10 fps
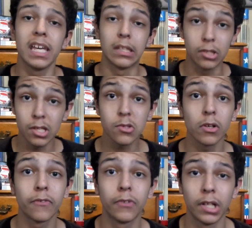It does
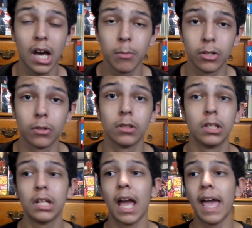look phenomenal,
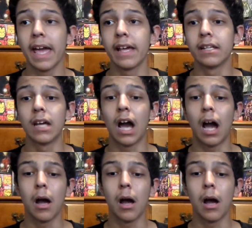and